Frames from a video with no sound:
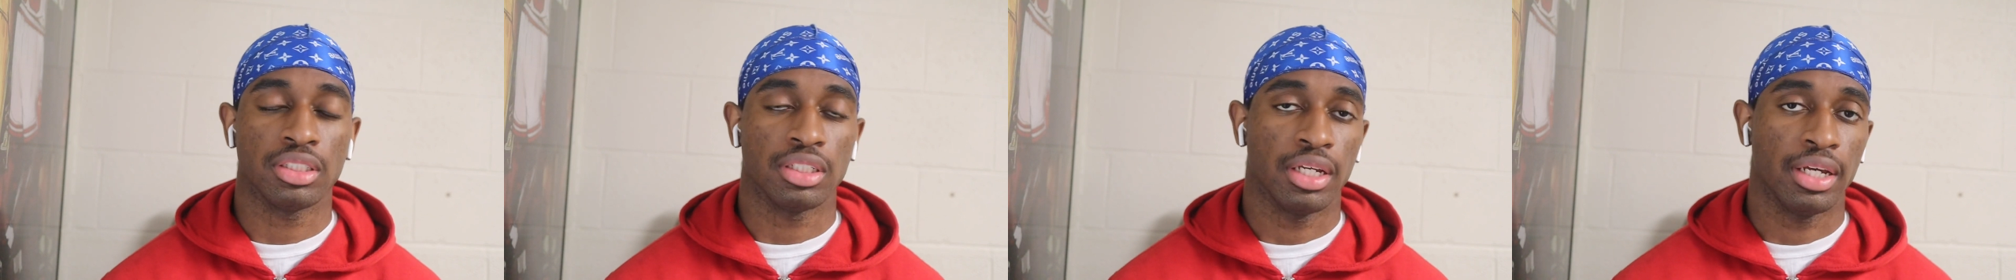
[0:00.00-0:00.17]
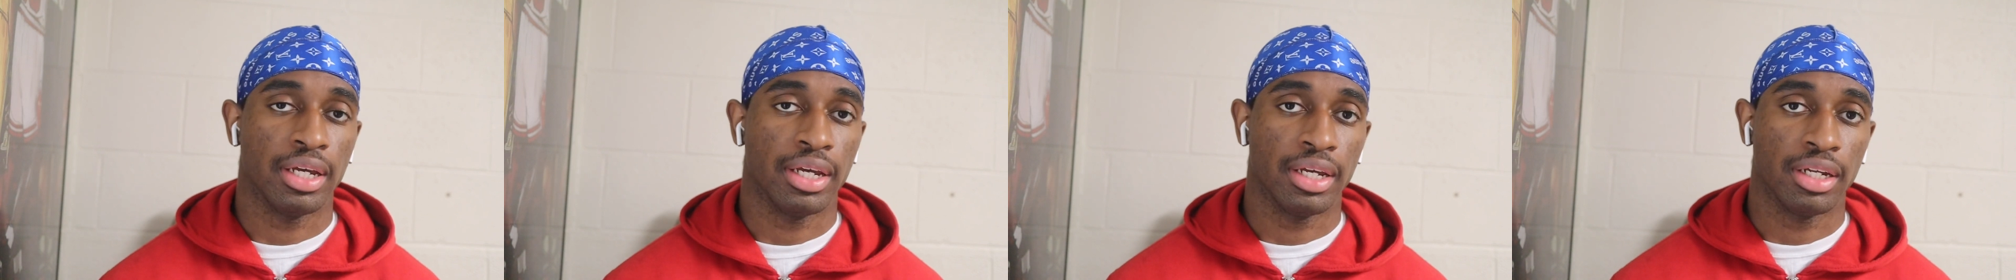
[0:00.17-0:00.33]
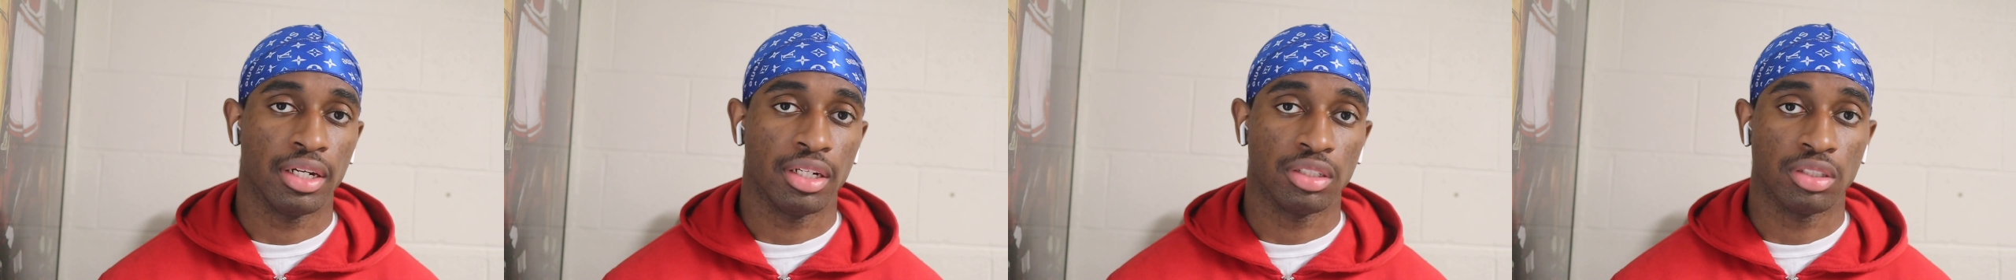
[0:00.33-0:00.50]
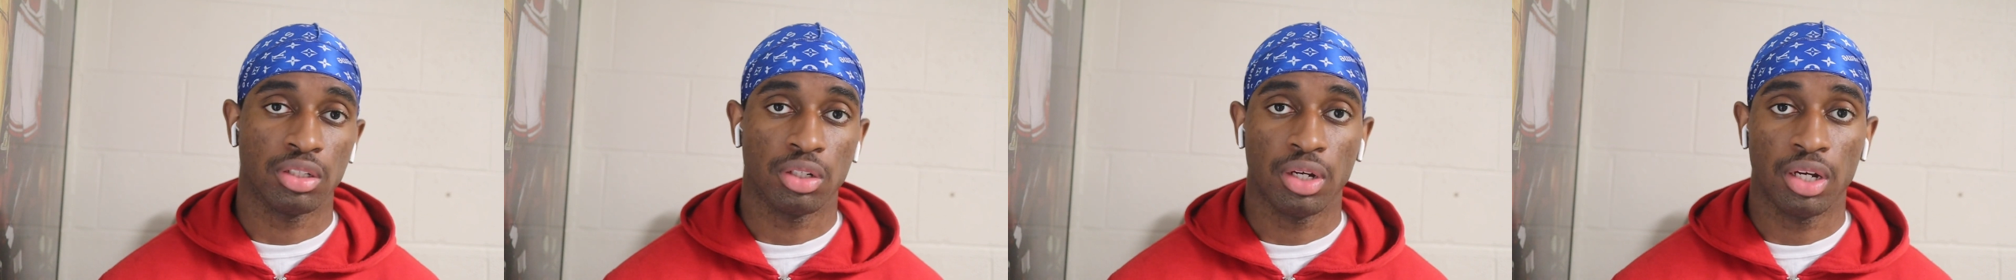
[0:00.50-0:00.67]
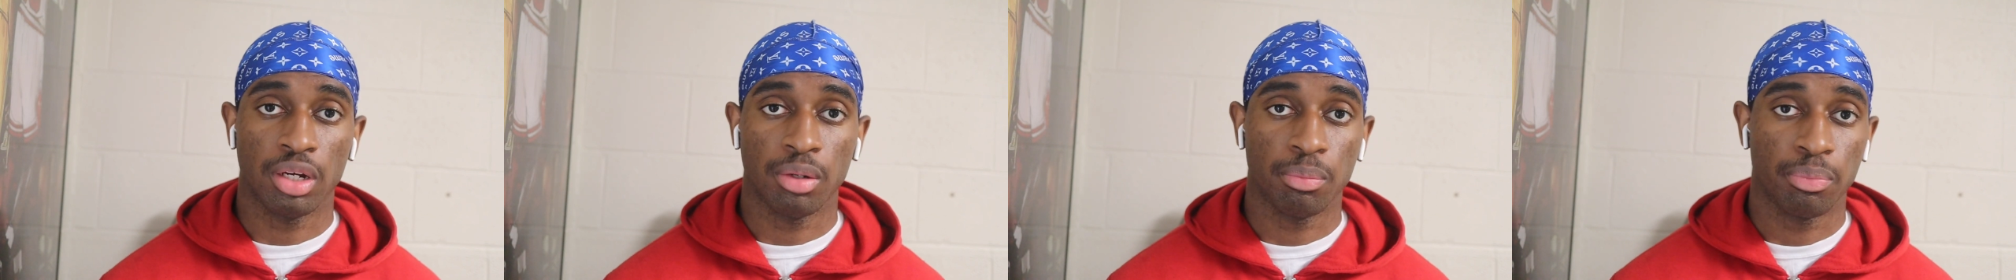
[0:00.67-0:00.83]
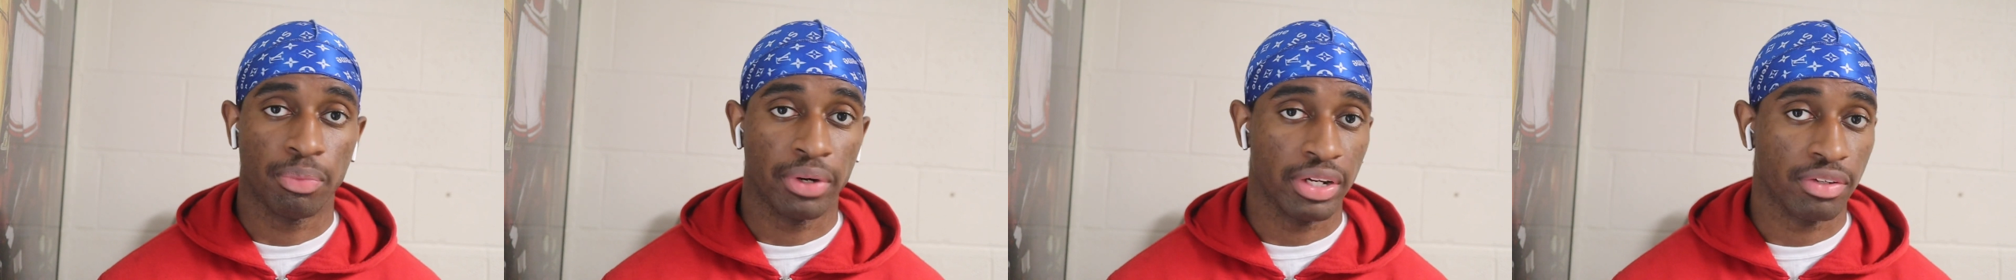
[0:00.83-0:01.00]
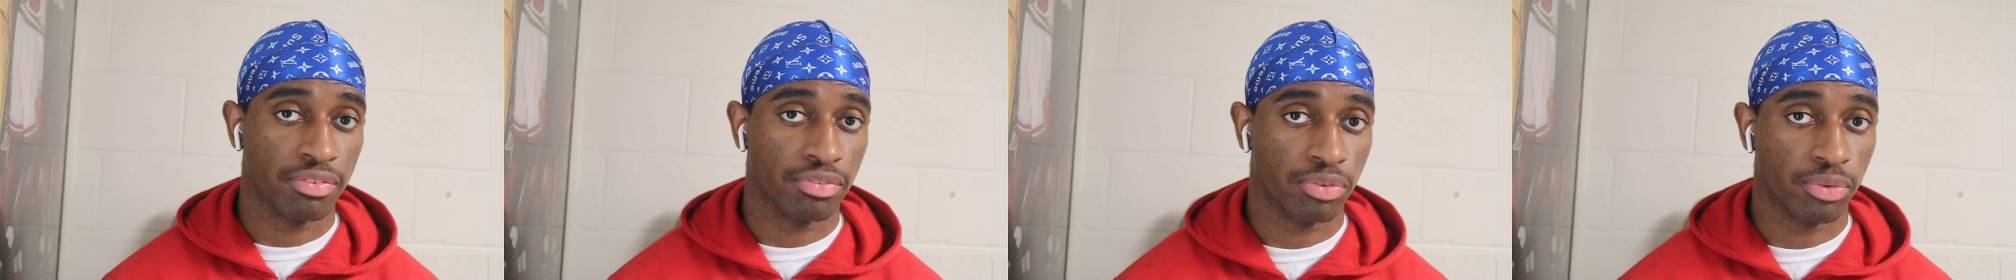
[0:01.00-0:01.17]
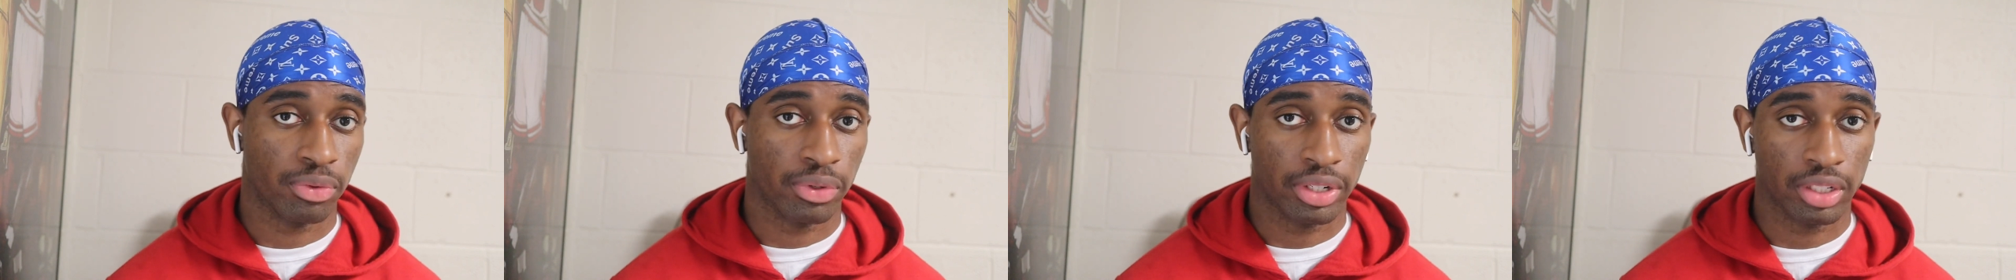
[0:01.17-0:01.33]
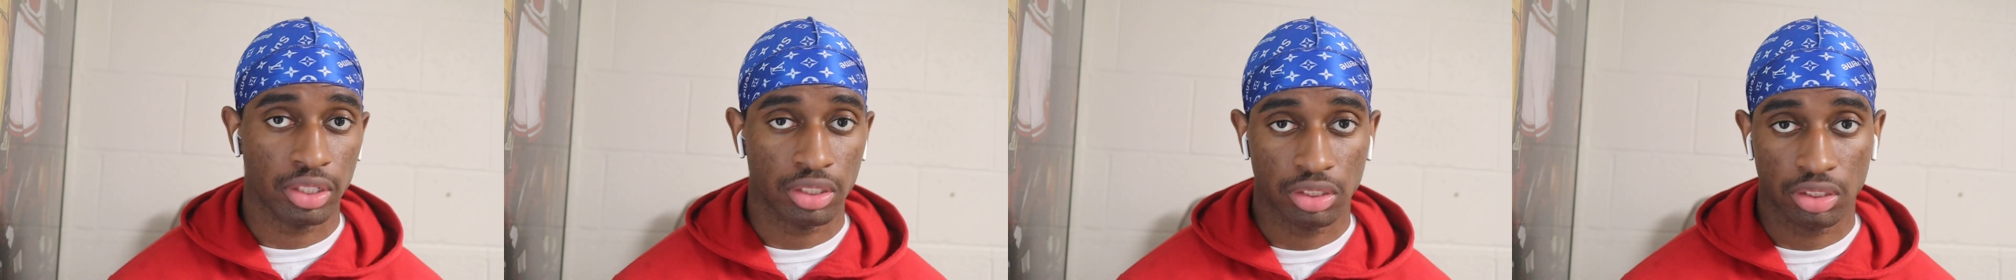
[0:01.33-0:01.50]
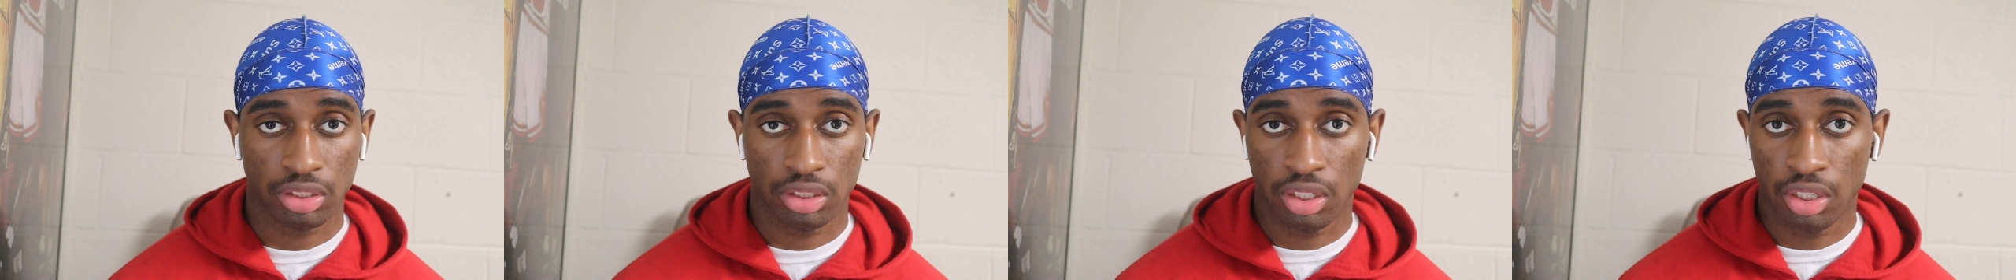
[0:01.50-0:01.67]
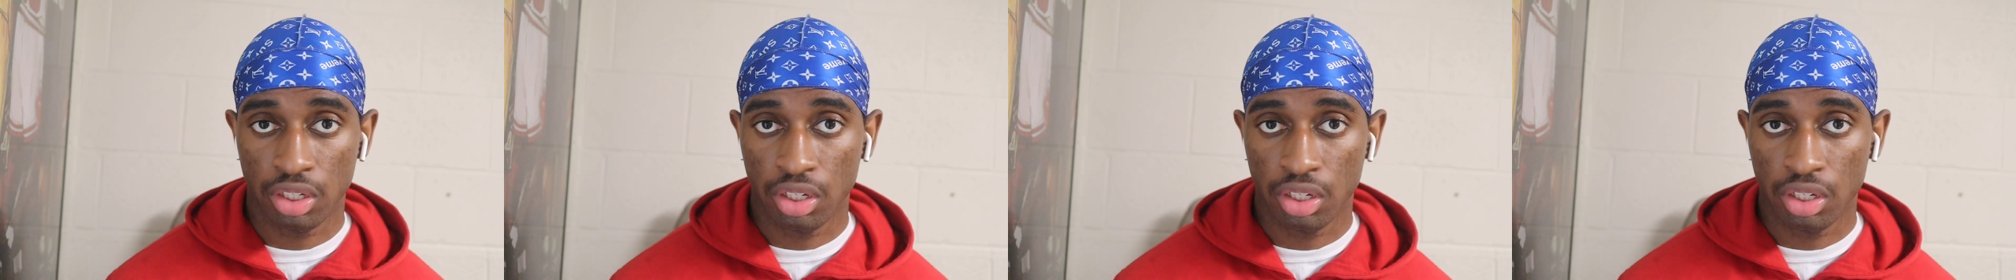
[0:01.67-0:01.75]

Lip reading: and it's gonna help break forks,